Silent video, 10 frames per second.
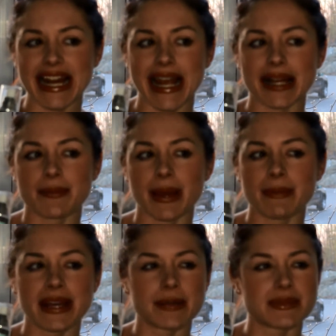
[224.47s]
and my
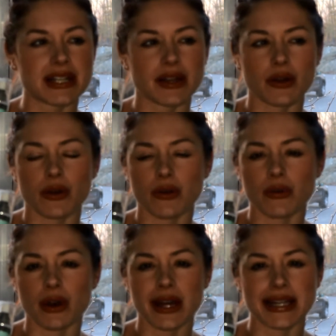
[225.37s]
makeup didn't
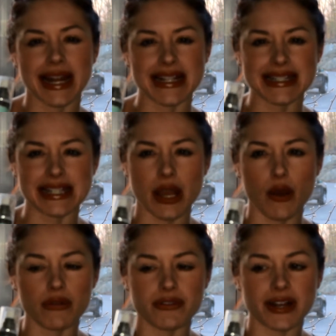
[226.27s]
go nicely
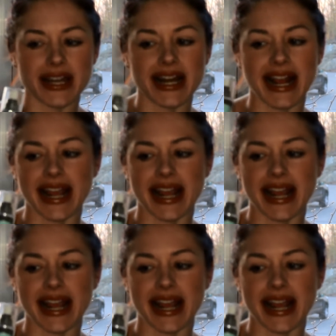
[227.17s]
over it,